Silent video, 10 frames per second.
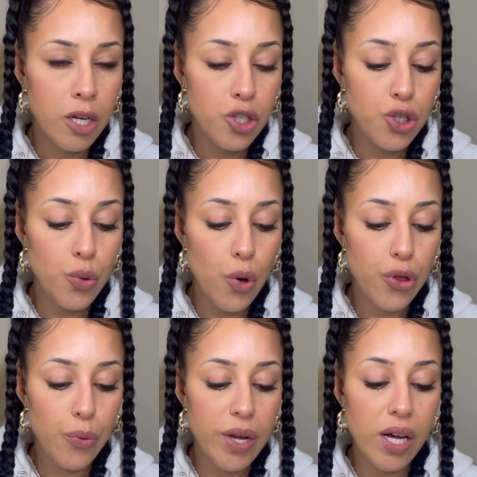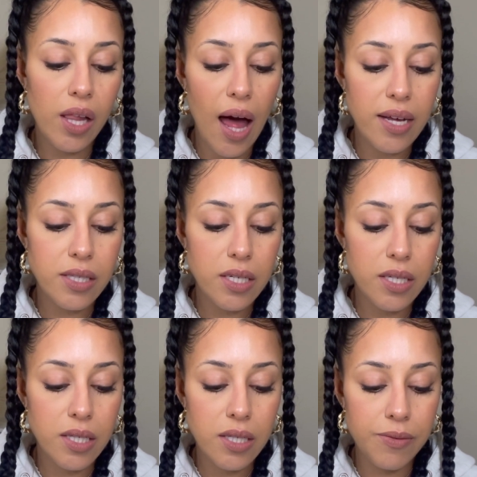2 or 3
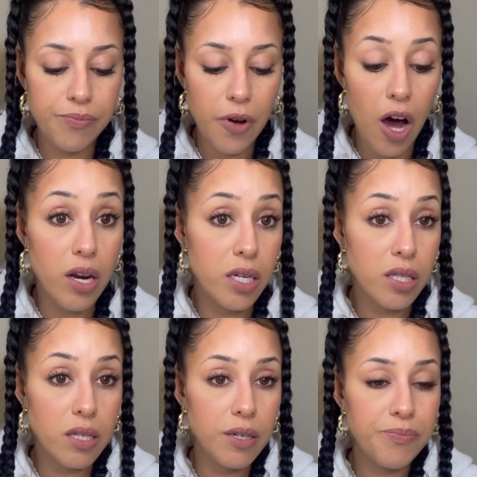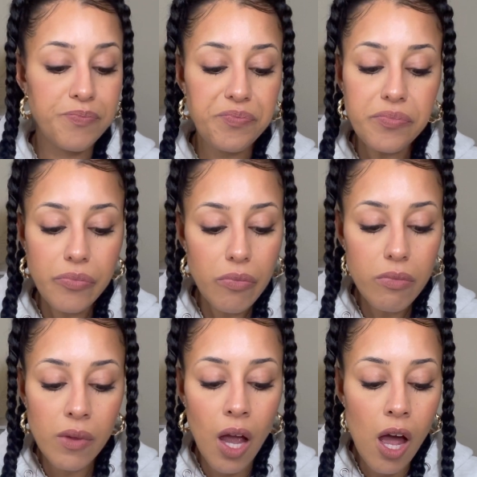classes, honestly.
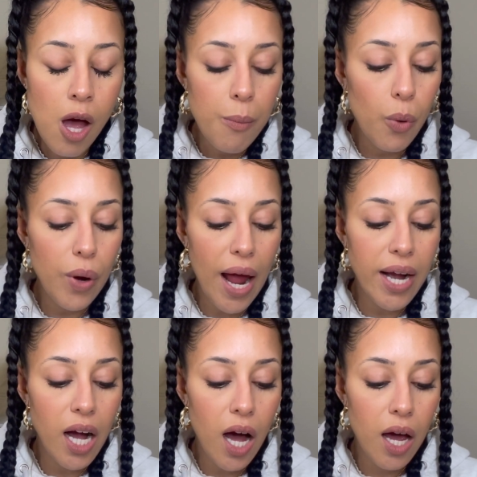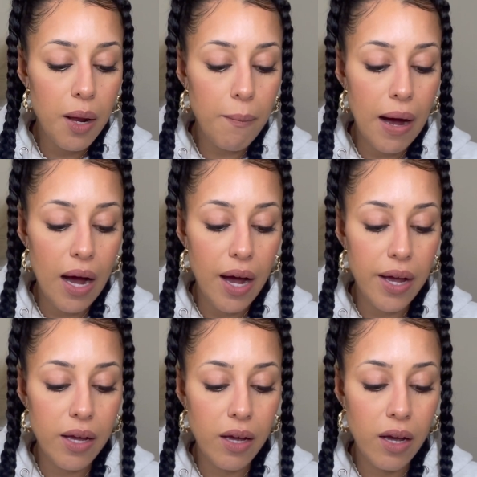But when I got
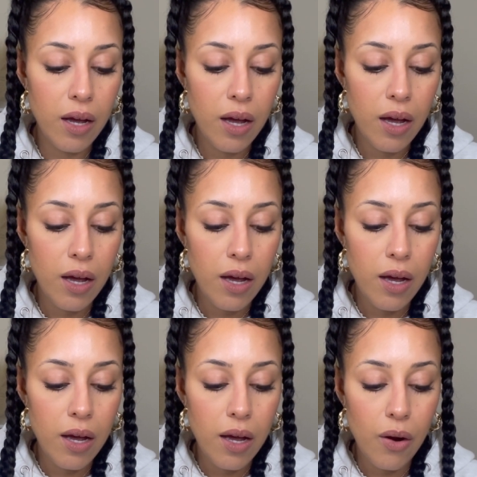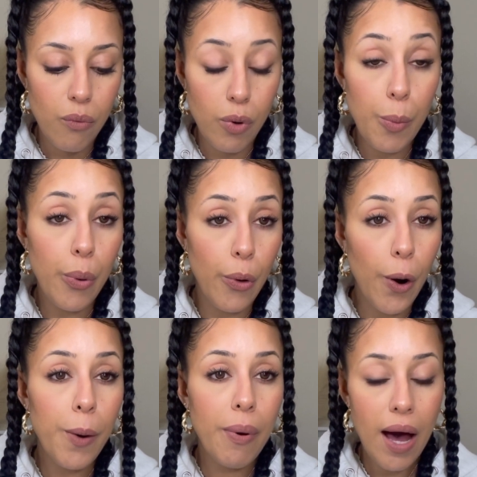my
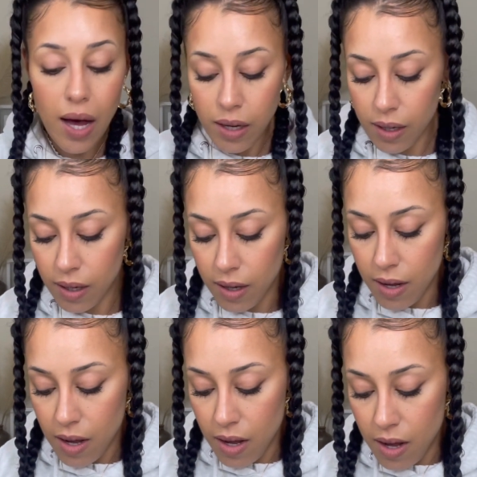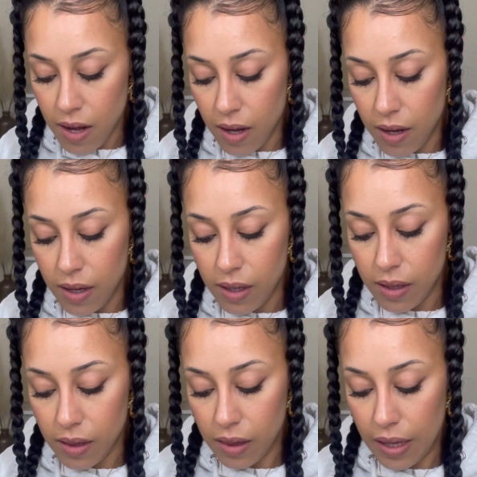report back,
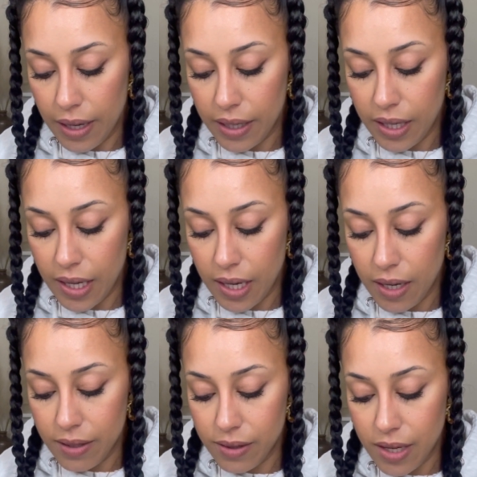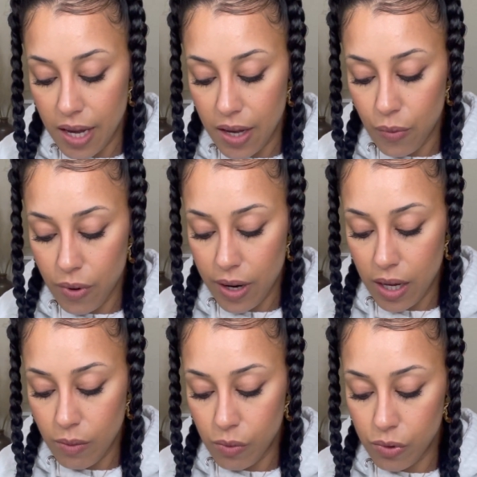like, they were
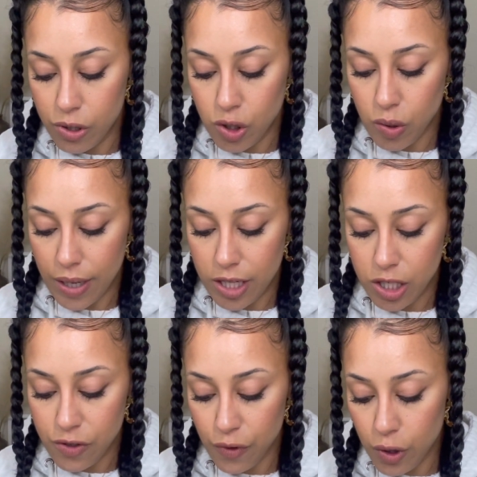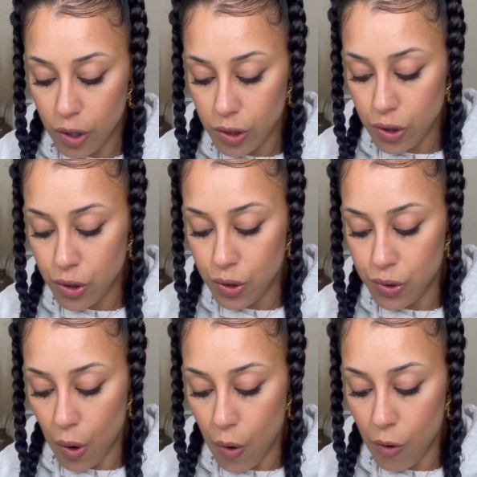able to transfer
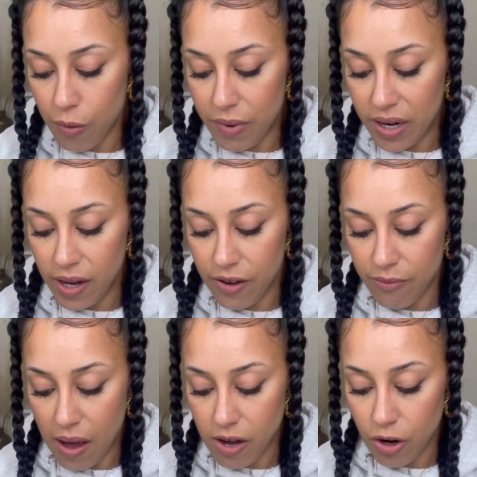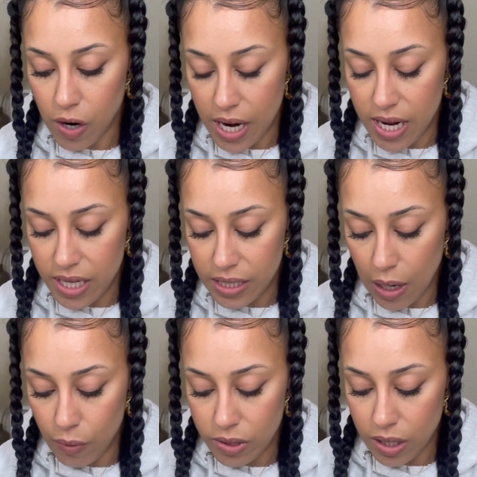so many of my credits. I
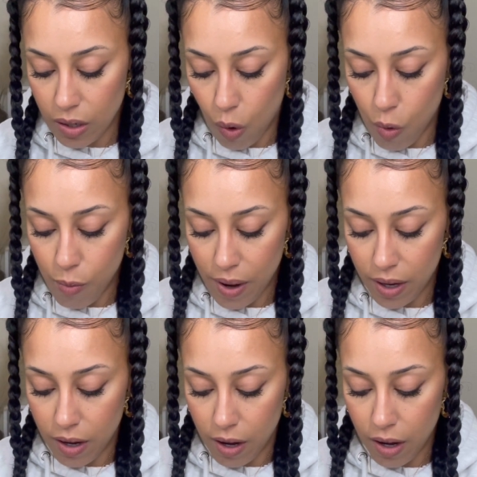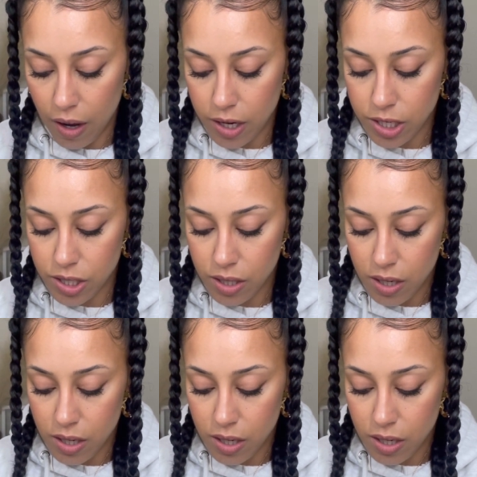was like, oh my gosh,